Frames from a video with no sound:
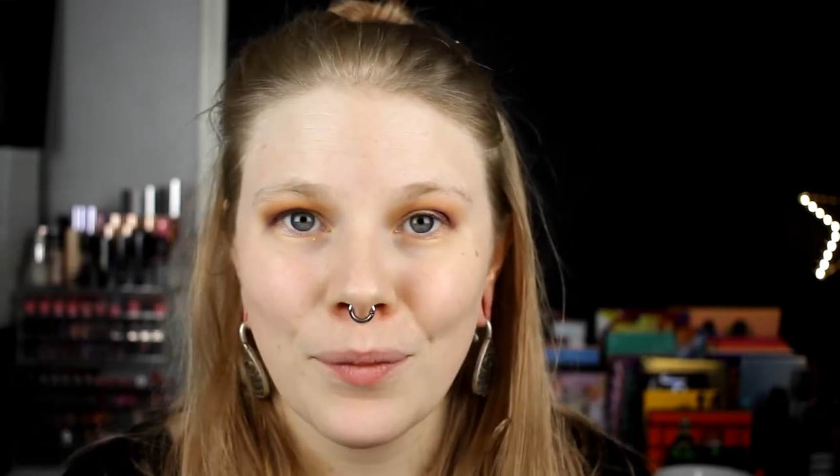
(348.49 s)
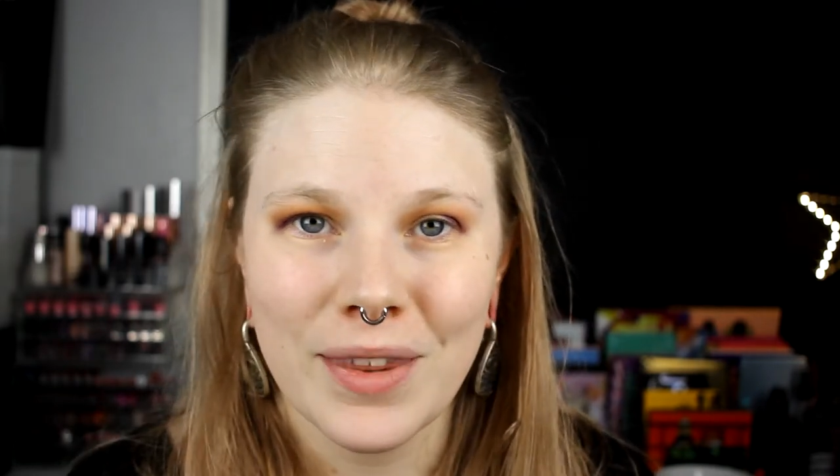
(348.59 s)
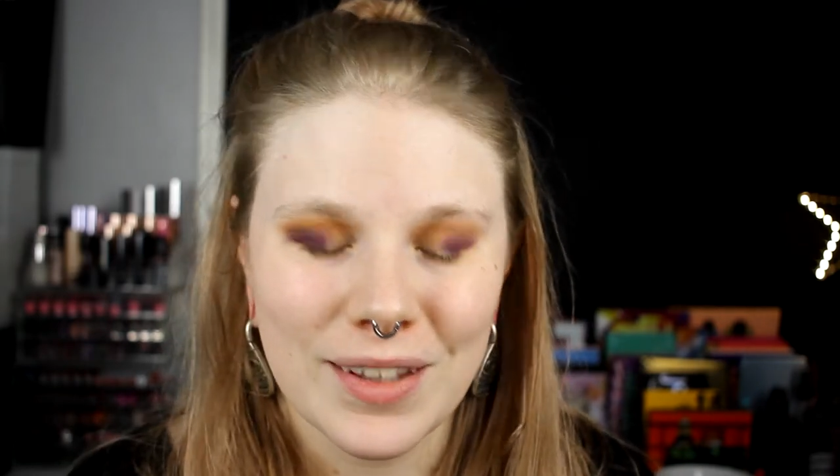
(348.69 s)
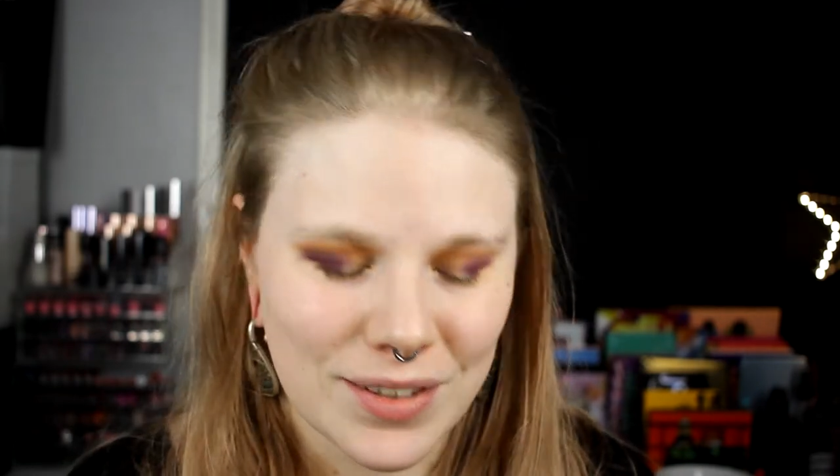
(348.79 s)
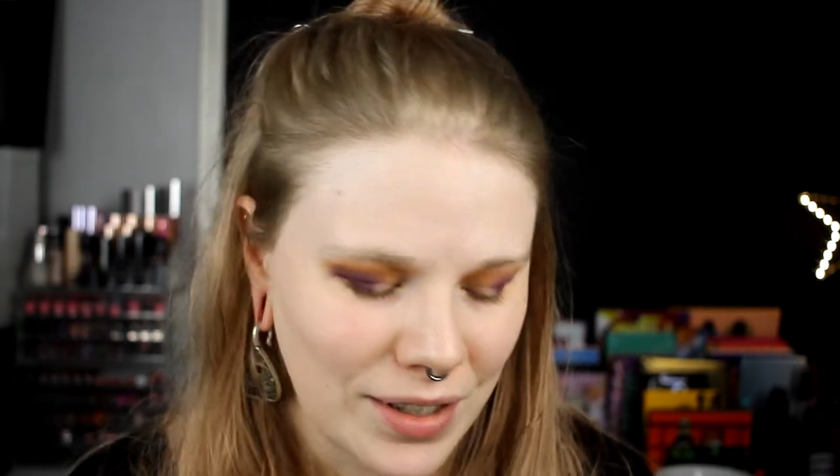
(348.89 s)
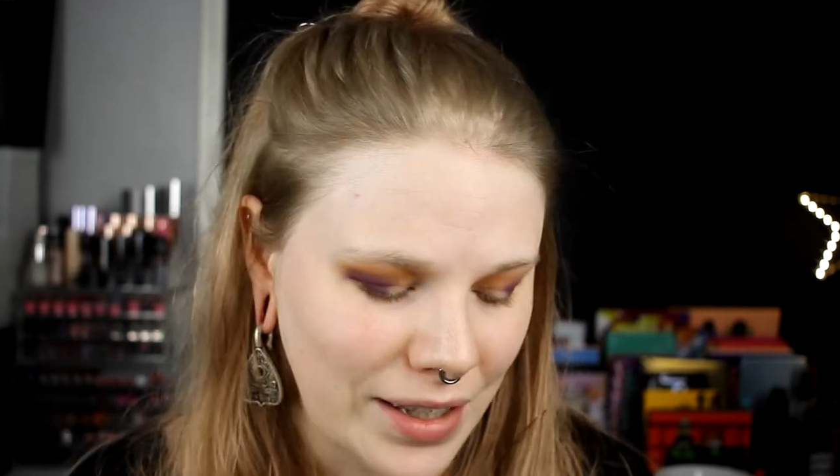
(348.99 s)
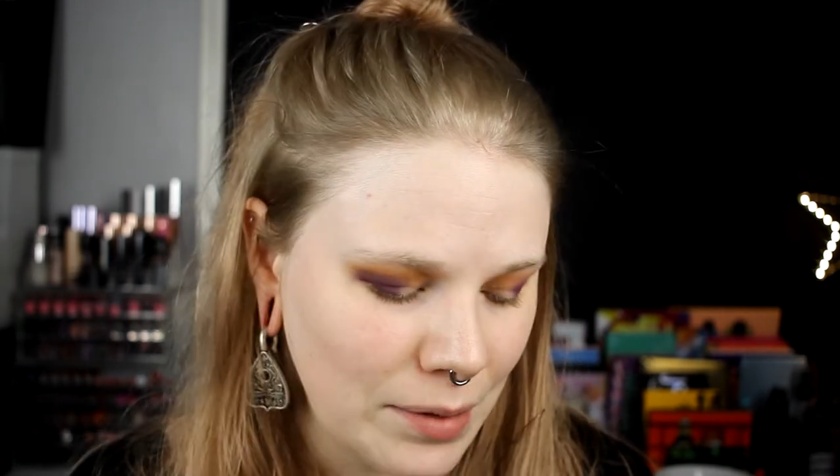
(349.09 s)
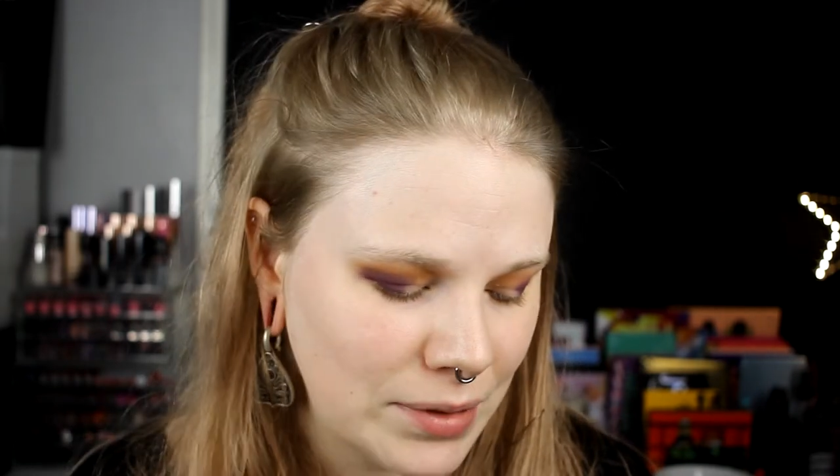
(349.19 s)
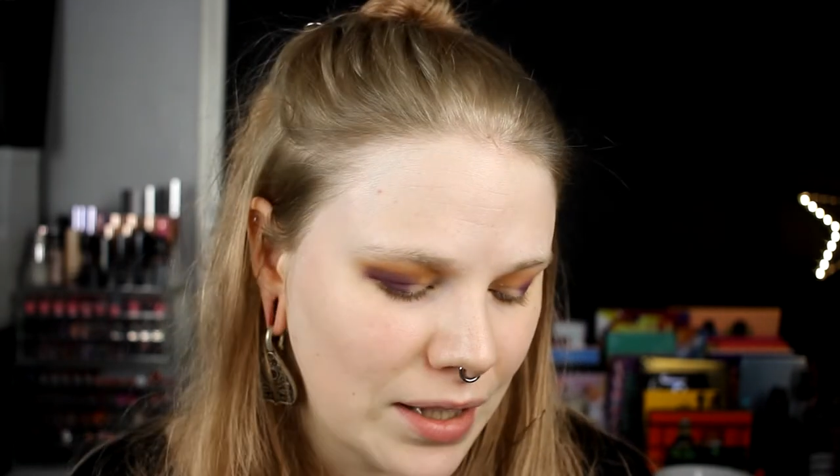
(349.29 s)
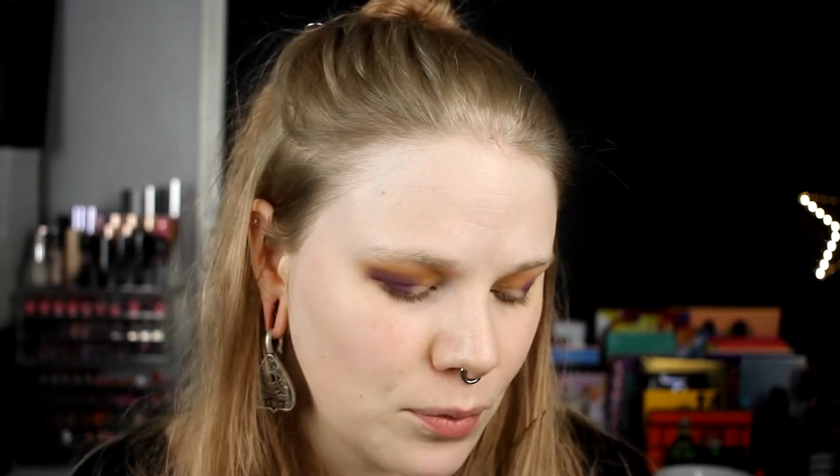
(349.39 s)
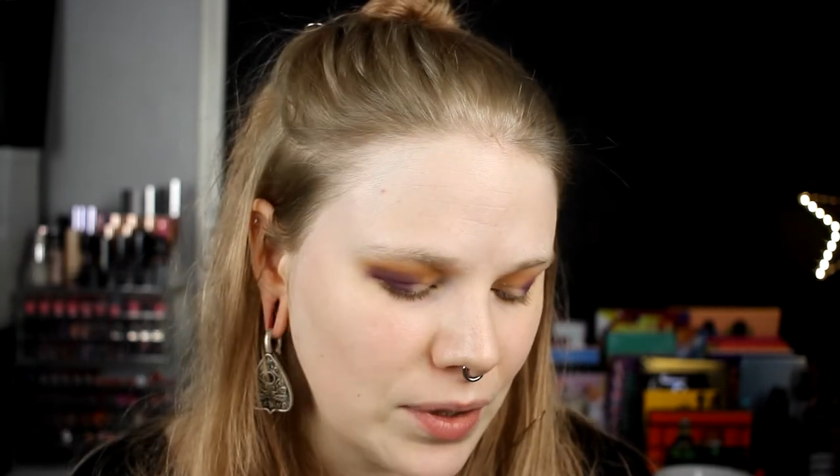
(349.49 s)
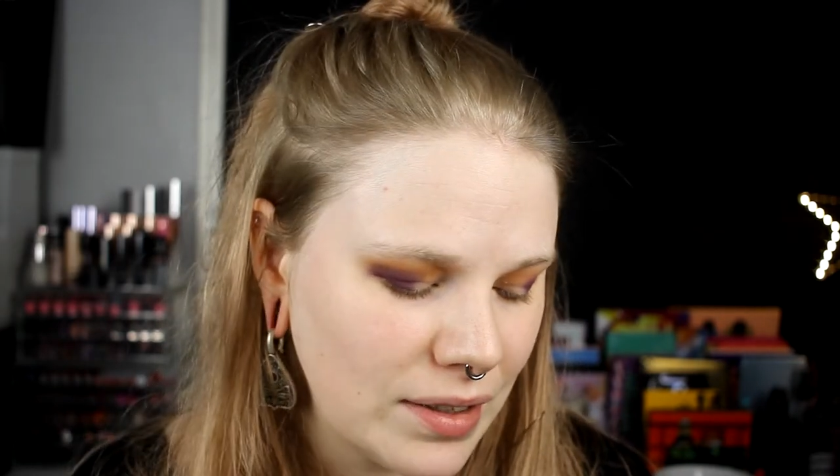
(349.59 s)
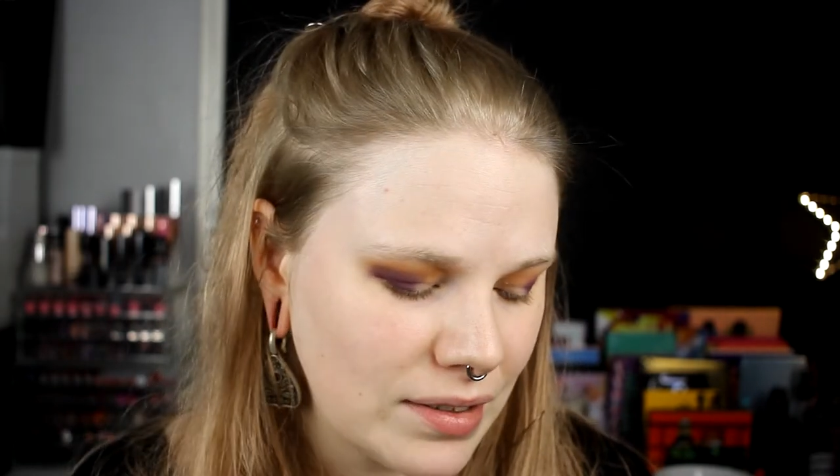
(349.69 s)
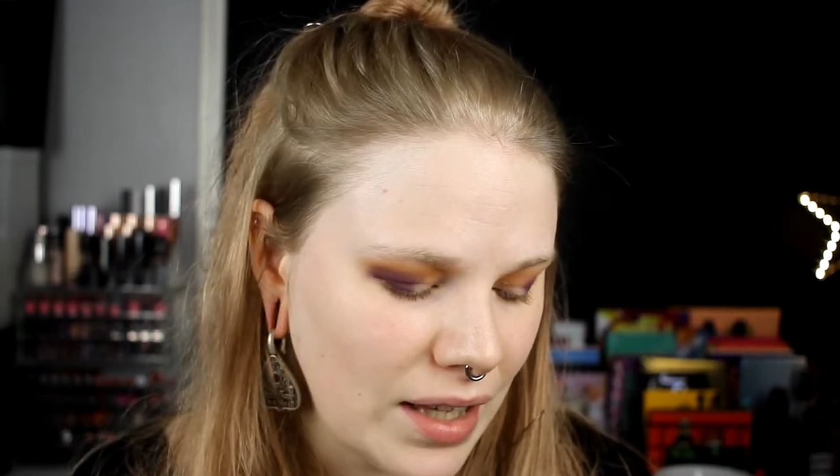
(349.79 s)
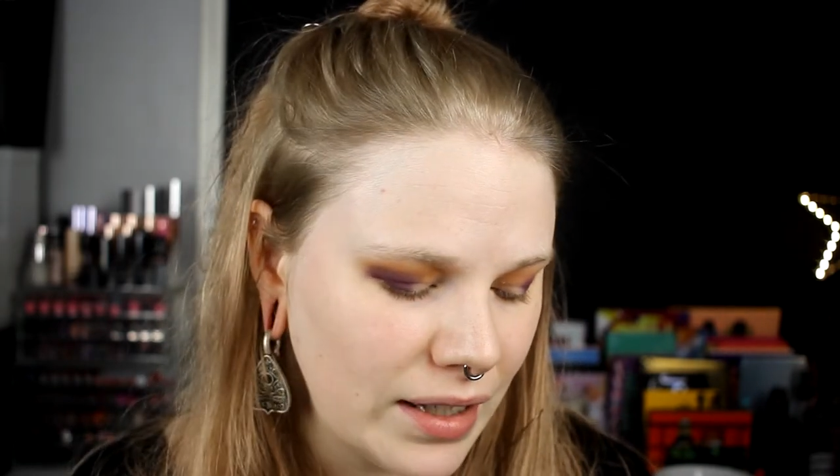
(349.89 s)
with this collab that we
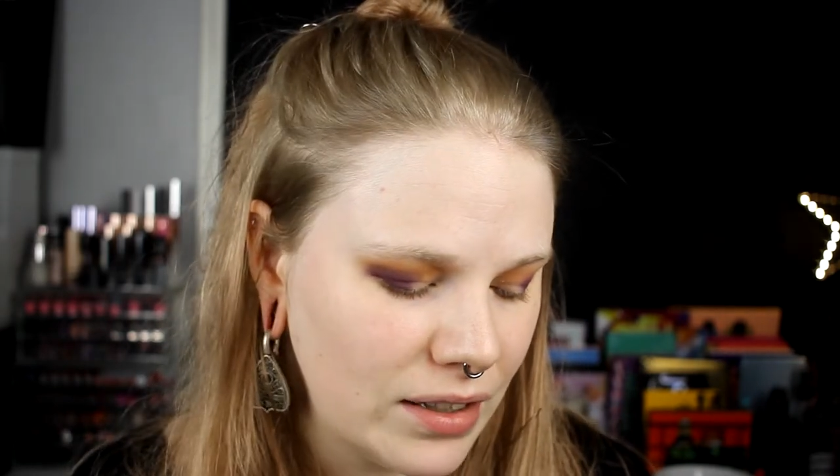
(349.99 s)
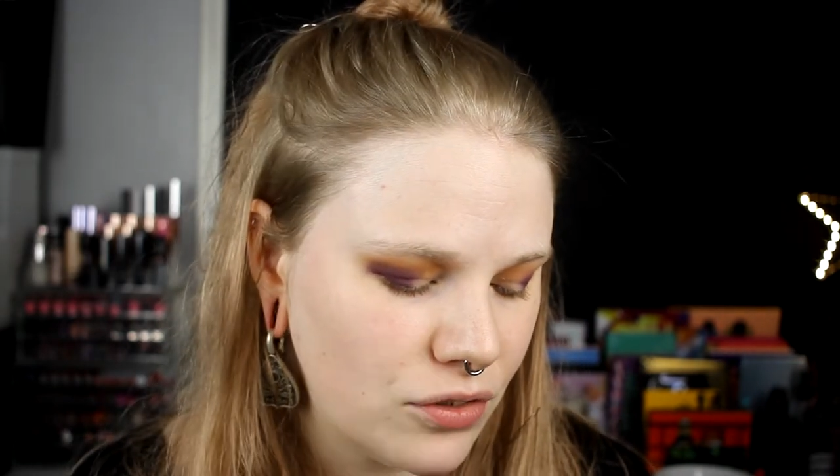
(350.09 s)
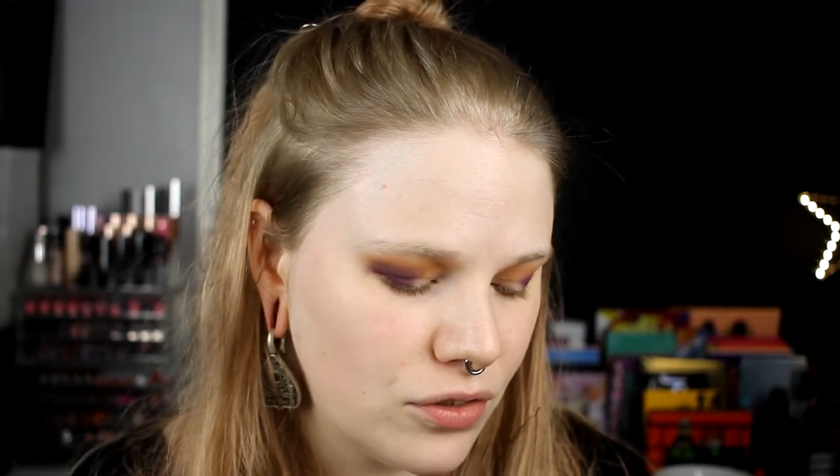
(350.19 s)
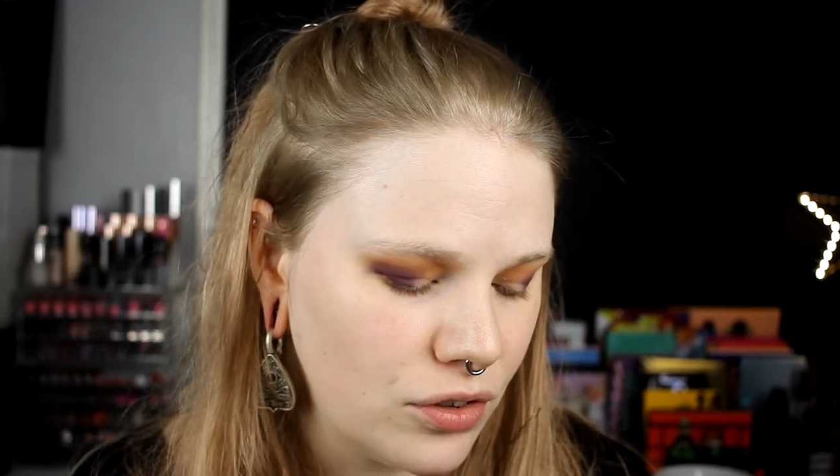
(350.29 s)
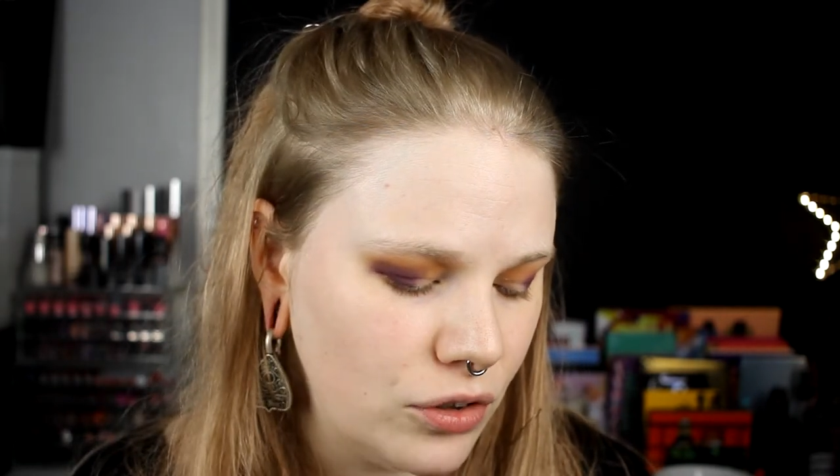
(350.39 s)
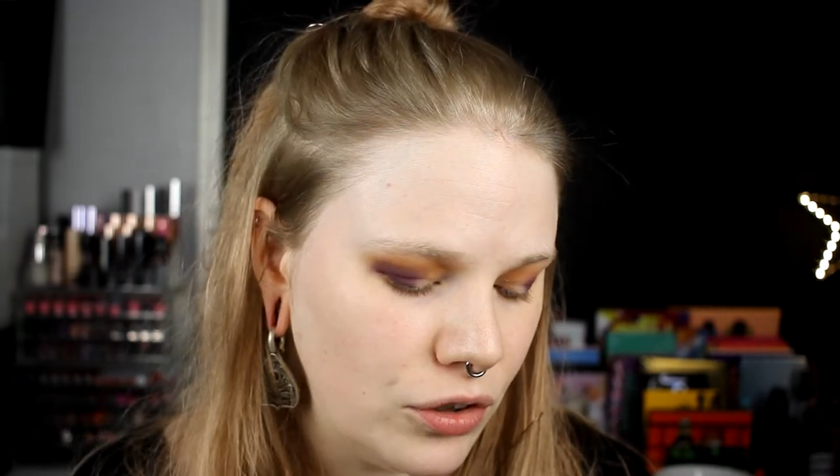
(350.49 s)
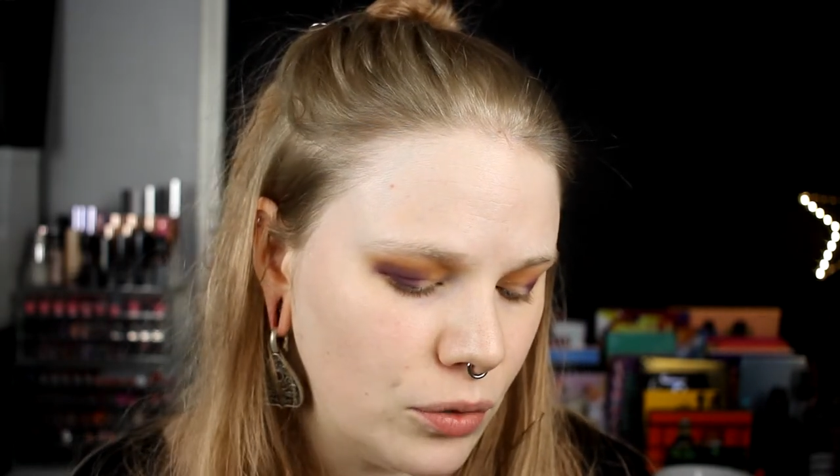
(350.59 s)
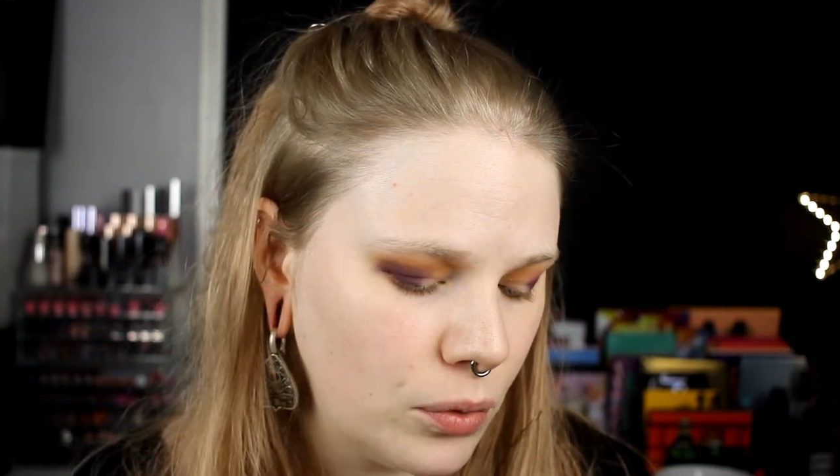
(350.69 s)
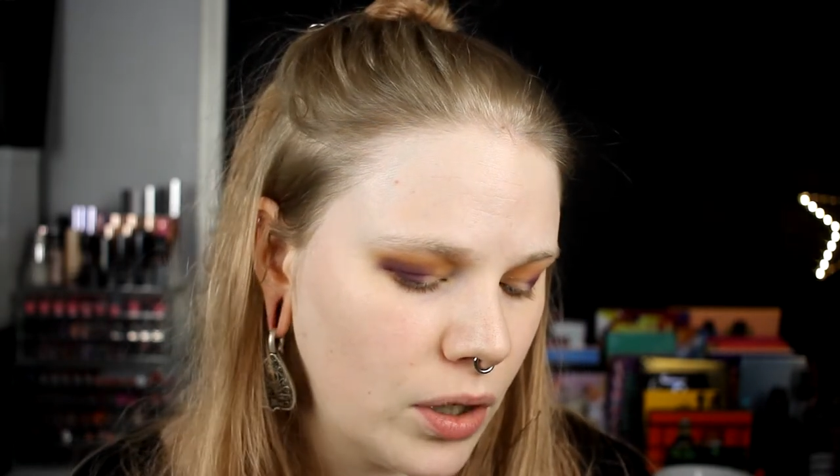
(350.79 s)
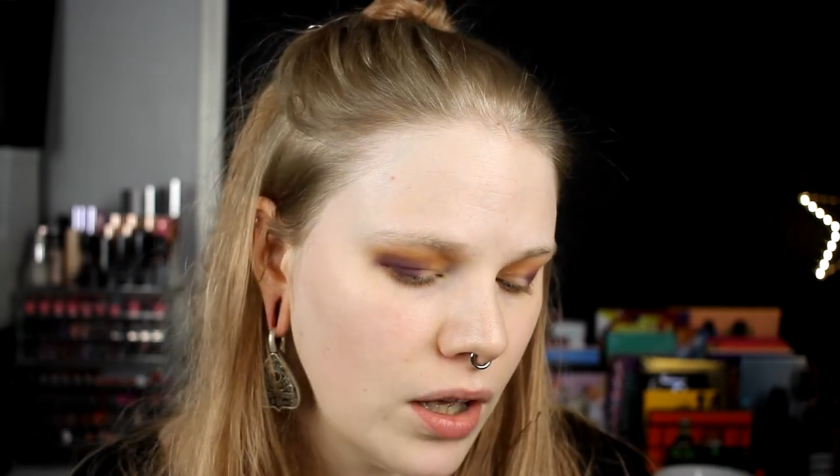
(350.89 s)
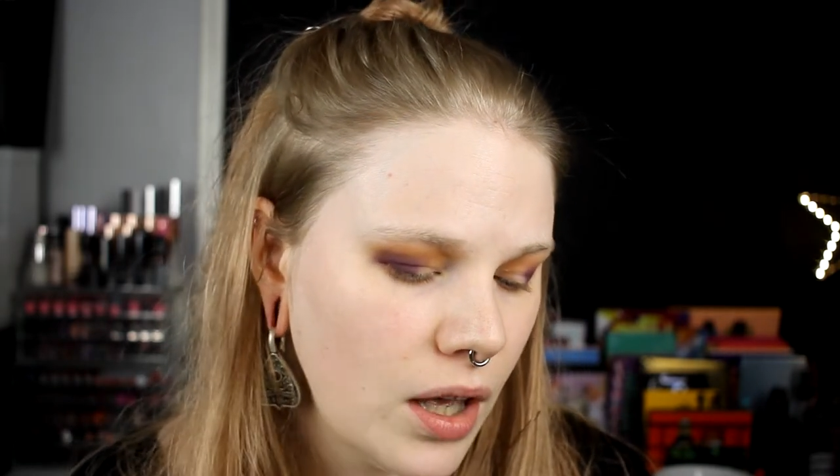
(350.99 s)
decided to do